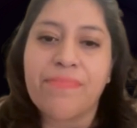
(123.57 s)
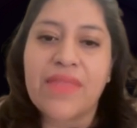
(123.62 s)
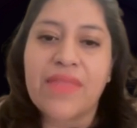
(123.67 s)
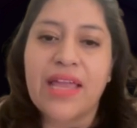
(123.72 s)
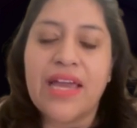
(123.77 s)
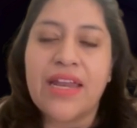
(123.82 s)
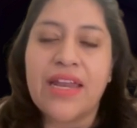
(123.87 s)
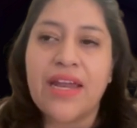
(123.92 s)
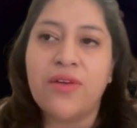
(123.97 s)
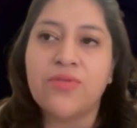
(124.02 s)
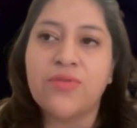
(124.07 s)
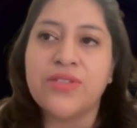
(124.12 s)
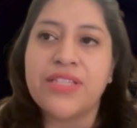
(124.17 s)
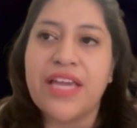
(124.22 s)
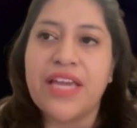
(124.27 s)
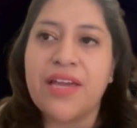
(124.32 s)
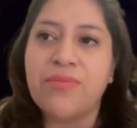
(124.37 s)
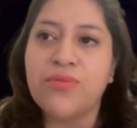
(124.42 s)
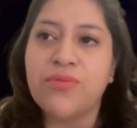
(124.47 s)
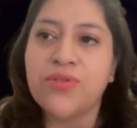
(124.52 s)
And I was
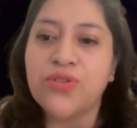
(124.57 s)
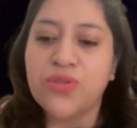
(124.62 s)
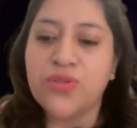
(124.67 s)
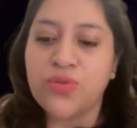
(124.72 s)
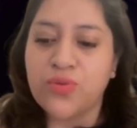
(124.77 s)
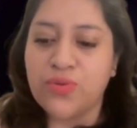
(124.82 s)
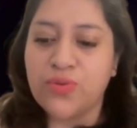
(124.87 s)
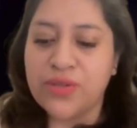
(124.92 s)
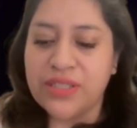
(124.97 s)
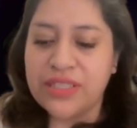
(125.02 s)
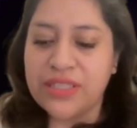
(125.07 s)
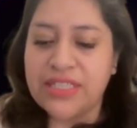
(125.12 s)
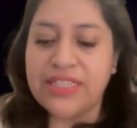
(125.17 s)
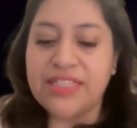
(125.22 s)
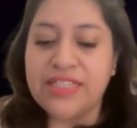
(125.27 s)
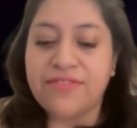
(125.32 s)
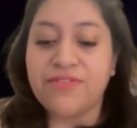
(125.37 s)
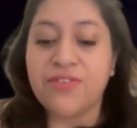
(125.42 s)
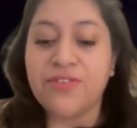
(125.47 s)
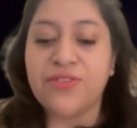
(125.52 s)
able to really
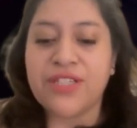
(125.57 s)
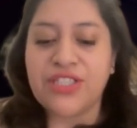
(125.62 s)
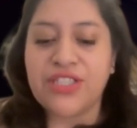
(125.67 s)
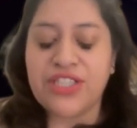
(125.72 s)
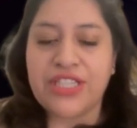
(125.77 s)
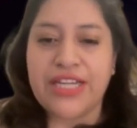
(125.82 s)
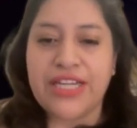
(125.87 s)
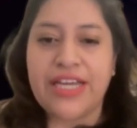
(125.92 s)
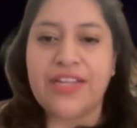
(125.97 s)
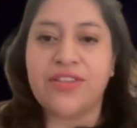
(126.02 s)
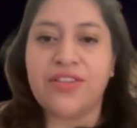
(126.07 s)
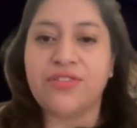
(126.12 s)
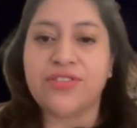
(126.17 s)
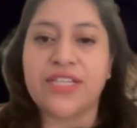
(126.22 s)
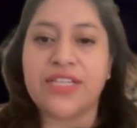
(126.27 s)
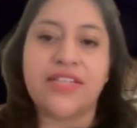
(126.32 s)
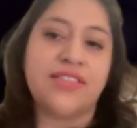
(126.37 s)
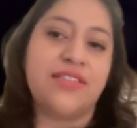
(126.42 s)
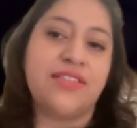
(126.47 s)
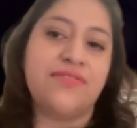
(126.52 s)
differentiate those
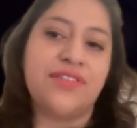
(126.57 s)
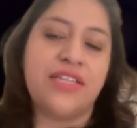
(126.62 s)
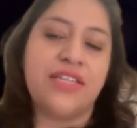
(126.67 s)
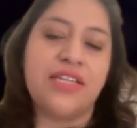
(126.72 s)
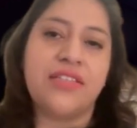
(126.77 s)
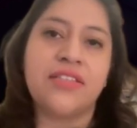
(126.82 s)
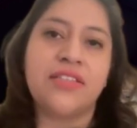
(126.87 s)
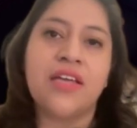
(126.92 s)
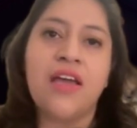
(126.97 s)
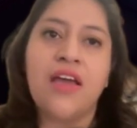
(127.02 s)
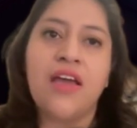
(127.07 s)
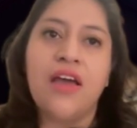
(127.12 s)
activities.